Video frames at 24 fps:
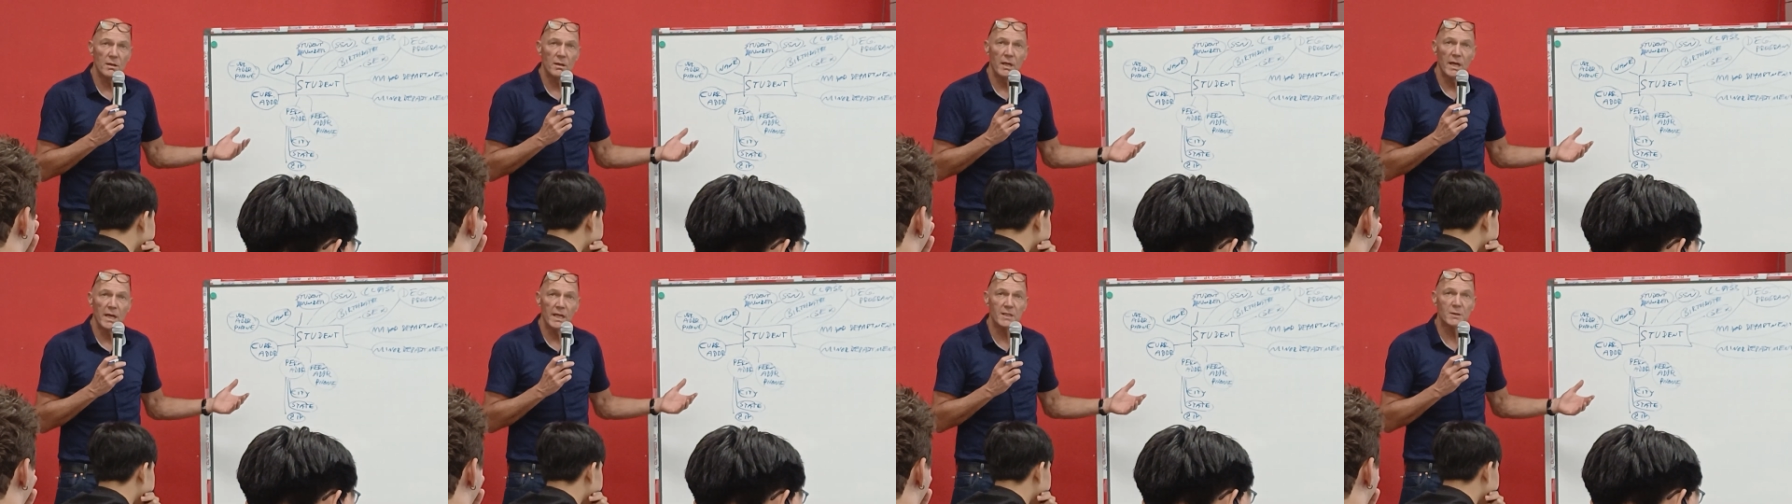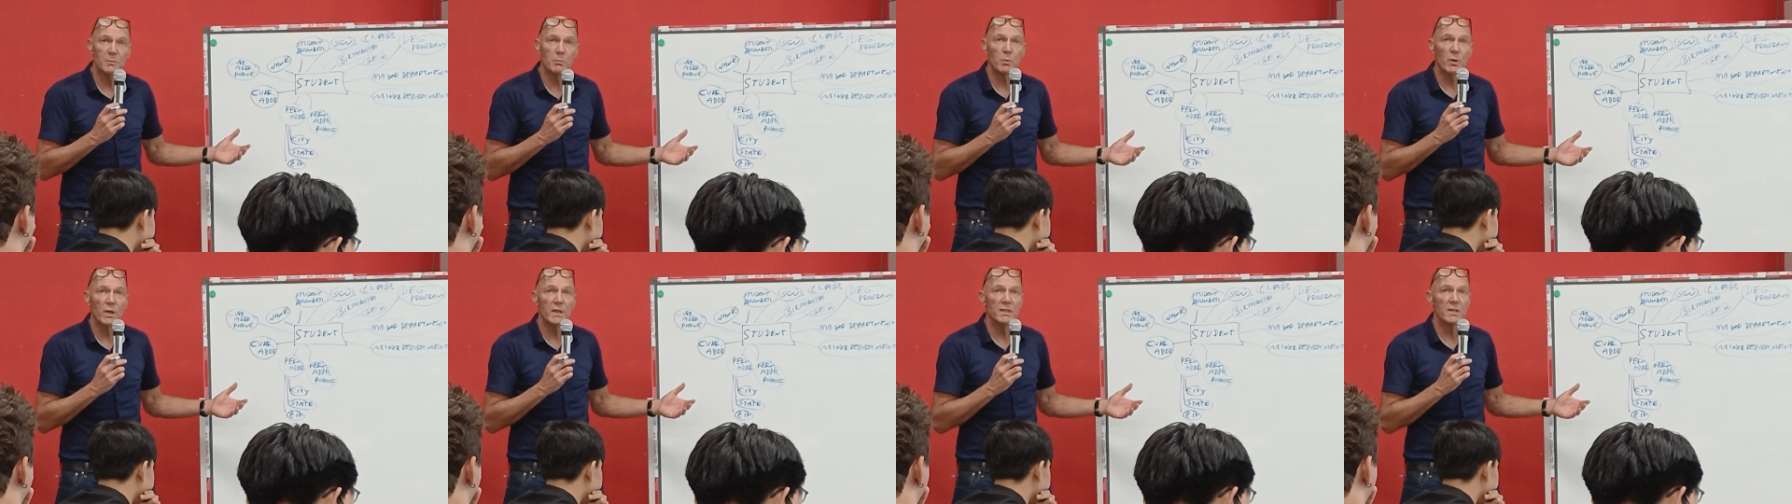
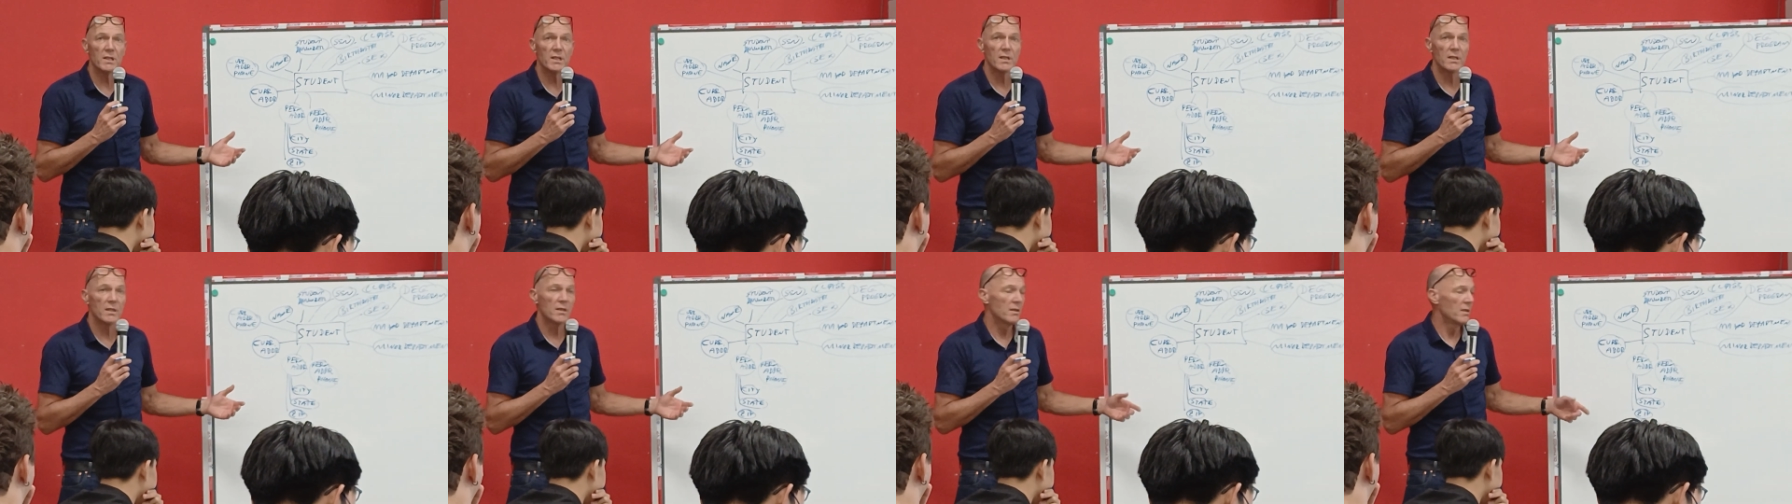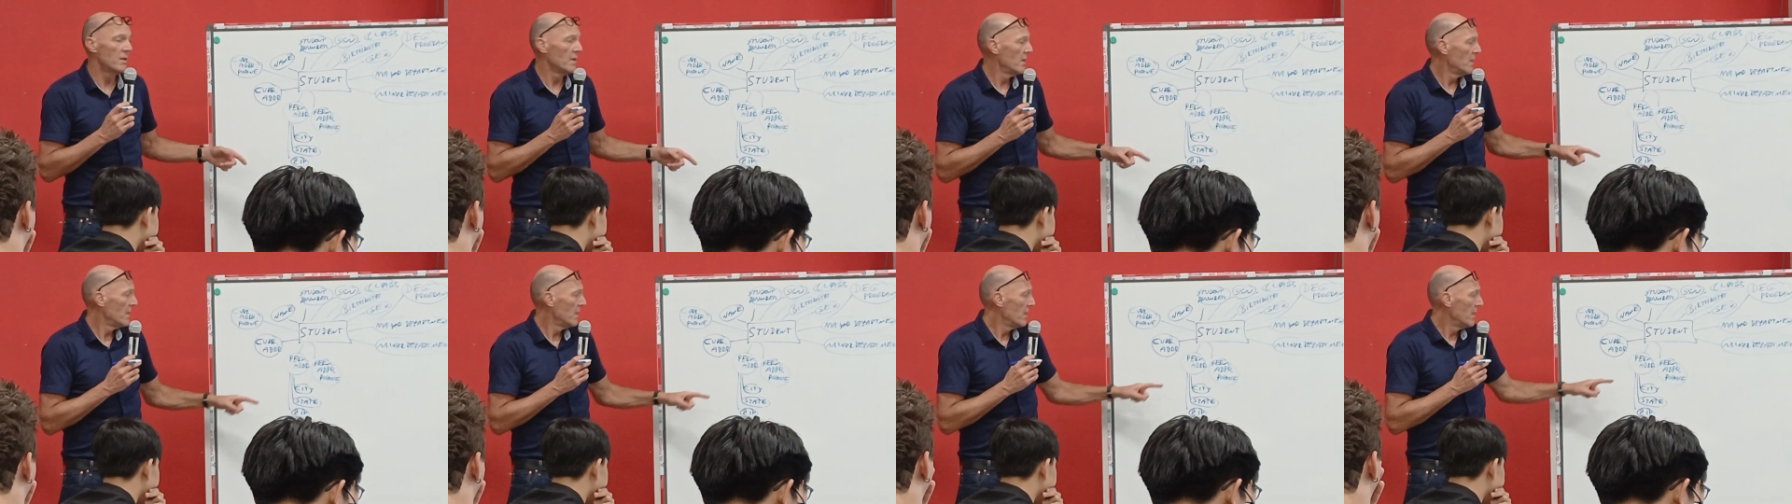expressing
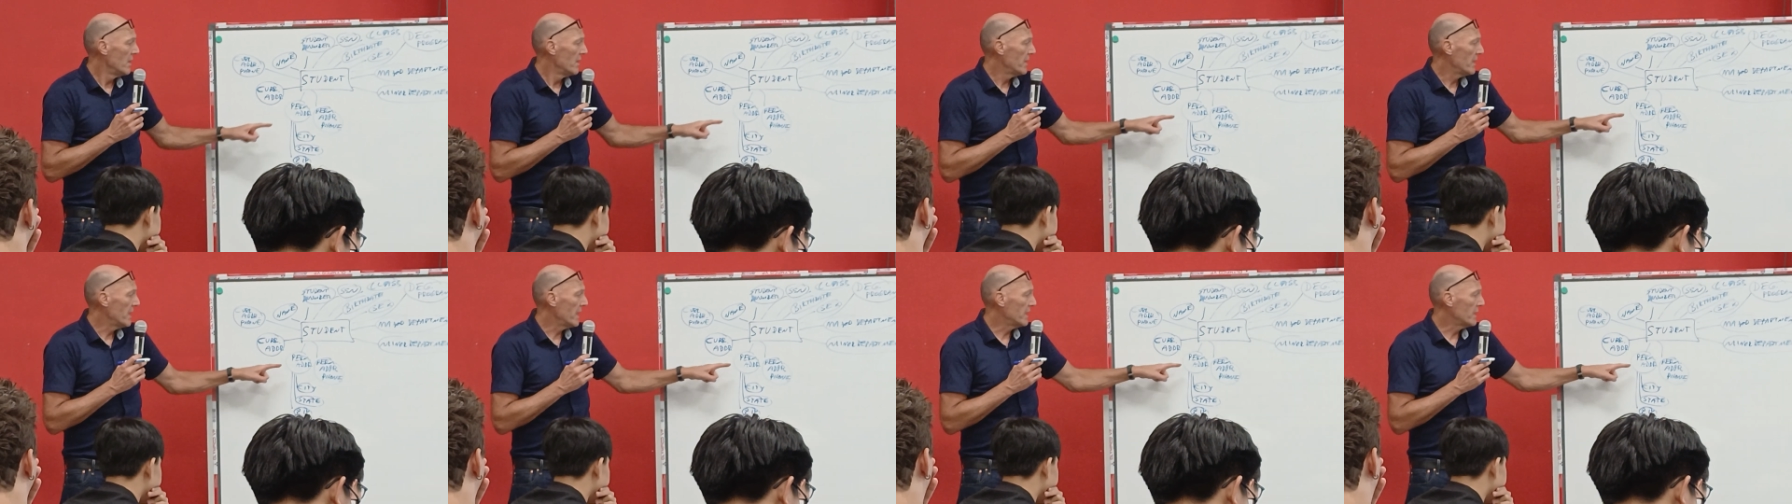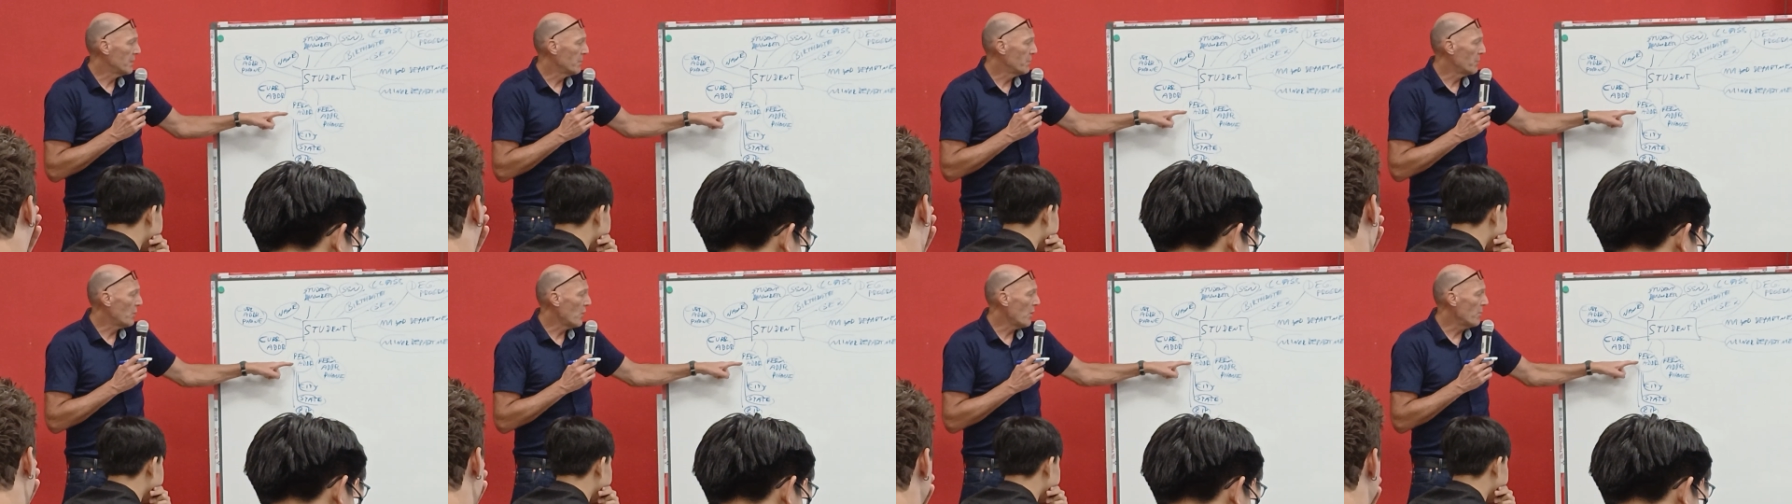that the
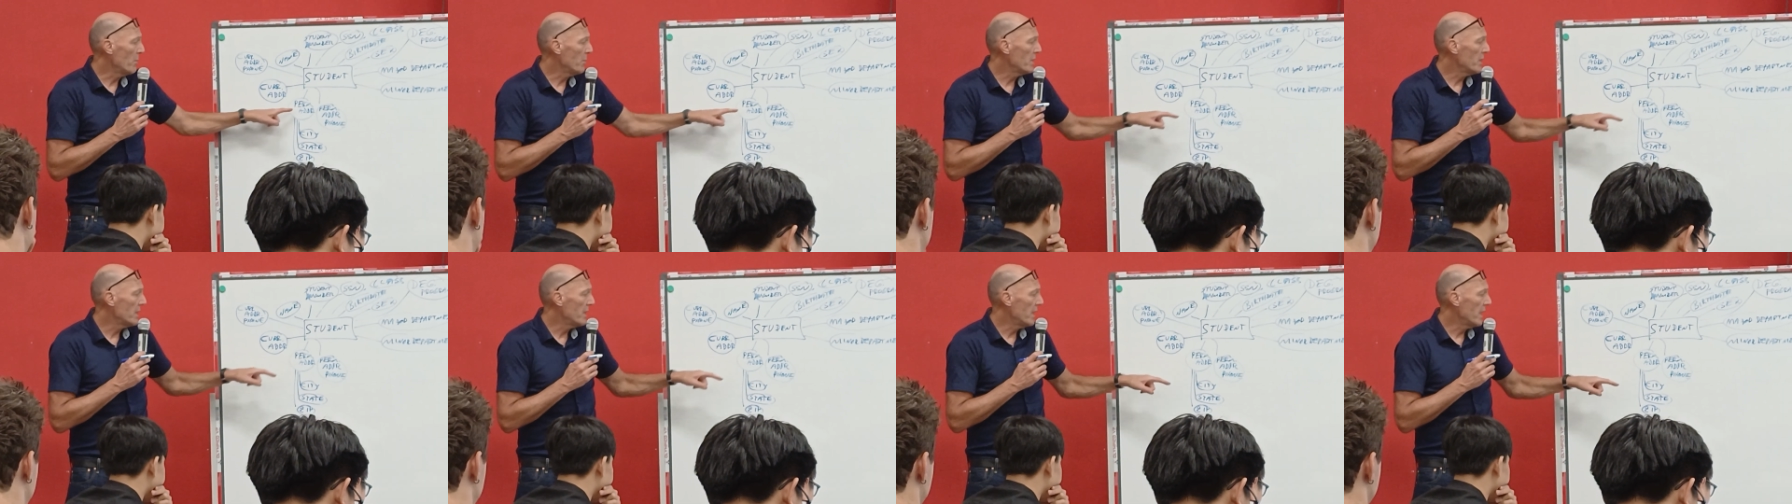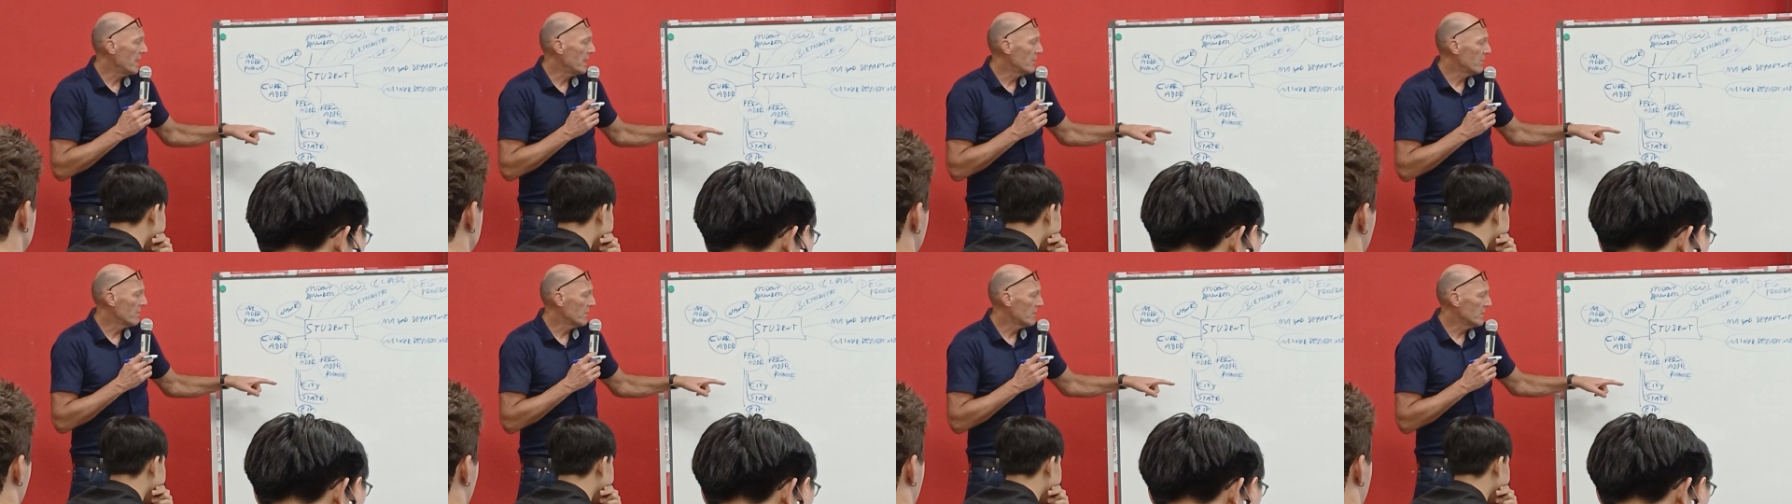permanent
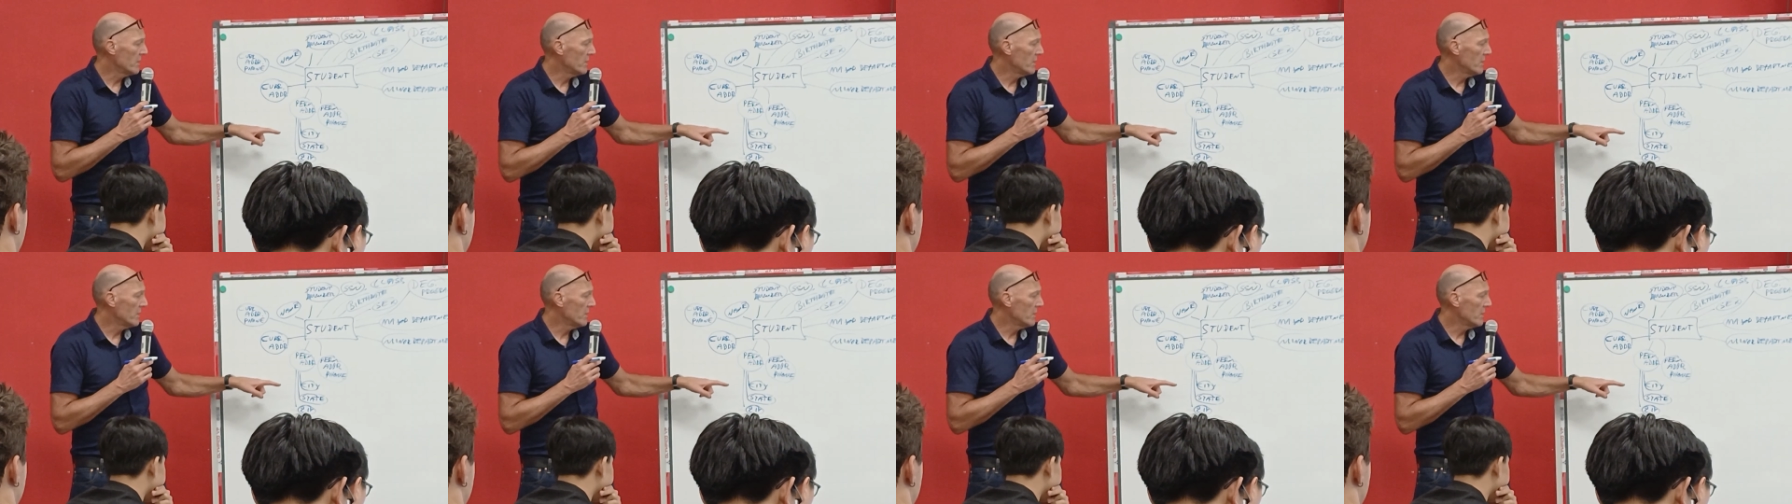address